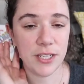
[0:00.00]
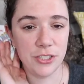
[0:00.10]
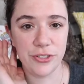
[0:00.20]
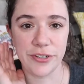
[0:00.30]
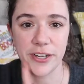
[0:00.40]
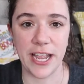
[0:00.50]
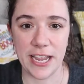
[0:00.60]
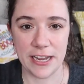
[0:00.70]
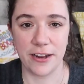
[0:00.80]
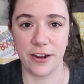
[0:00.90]
do your
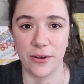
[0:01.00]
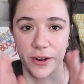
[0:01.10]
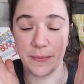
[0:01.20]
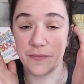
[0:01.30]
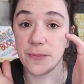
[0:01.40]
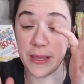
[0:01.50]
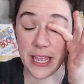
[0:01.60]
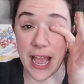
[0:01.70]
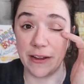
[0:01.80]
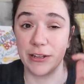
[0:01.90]
hair, or for
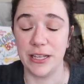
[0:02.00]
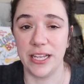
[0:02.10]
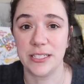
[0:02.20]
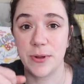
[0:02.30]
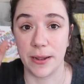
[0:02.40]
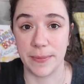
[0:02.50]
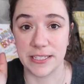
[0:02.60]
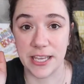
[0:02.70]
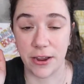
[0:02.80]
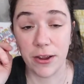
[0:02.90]
me, I really like to put on
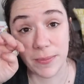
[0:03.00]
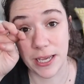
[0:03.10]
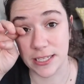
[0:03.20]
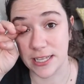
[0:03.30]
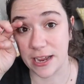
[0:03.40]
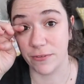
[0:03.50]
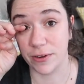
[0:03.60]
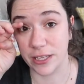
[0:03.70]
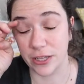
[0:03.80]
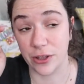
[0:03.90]
mascara because I have
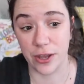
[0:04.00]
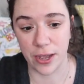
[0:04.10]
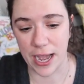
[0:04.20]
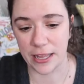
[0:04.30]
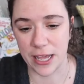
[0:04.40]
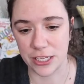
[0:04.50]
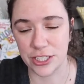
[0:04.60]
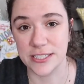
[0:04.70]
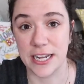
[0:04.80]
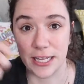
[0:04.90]
really long
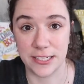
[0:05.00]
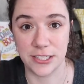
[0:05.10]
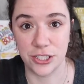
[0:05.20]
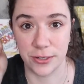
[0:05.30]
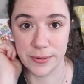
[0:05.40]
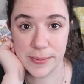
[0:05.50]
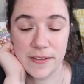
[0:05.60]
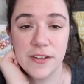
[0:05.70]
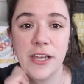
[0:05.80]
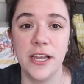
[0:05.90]
eyelashes and I like to show them
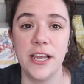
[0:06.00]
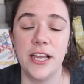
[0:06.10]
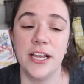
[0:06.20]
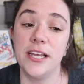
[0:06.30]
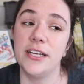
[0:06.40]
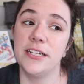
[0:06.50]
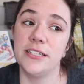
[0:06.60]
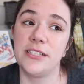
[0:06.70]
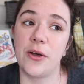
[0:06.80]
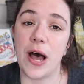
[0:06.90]
off.
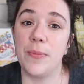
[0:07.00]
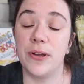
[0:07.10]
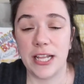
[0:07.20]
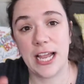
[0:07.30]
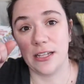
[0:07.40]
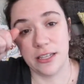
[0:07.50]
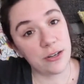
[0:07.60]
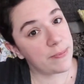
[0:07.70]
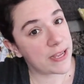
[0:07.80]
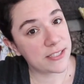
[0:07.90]
So I'll put like a
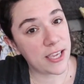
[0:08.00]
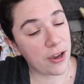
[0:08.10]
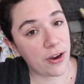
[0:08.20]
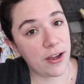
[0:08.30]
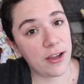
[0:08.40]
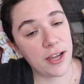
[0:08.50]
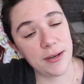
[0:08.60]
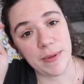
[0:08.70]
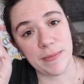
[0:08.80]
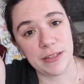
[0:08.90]
little mascara
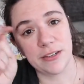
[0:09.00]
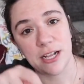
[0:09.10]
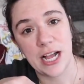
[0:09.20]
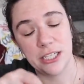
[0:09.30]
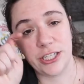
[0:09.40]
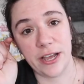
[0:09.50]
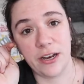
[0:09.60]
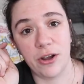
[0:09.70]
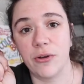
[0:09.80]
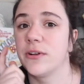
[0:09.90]
on, maybe a little
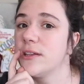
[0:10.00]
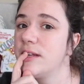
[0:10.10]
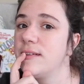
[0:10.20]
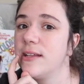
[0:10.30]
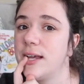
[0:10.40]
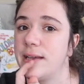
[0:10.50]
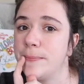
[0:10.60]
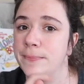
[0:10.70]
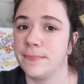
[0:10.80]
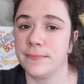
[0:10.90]
eyeshadow or a little
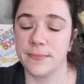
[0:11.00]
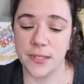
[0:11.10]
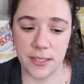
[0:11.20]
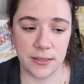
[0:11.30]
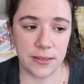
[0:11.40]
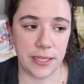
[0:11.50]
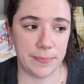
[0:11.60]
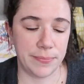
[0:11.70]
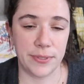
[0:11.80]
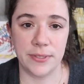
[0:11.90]
um,
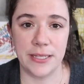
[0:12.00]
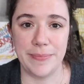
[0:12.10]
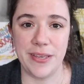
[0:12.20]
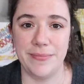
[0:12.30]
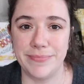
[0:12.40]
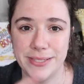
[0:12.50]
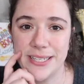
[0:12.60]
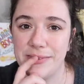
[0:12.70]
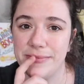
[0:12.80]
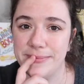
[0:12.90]
lip, lippy
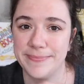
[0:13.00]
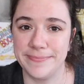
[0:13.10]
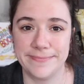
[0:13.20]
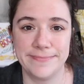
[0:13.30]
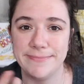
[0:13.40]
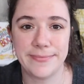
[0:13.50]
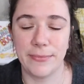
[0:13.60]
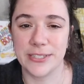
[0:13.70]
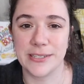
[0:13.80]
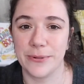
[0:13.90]
stuff.
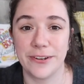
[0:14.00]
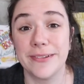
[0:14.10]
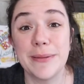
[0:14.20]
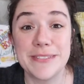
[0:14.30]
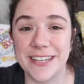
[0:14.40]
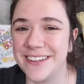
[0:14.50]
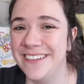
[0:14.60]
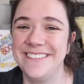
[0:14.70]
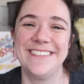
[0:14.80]
What's the word? Lipstick.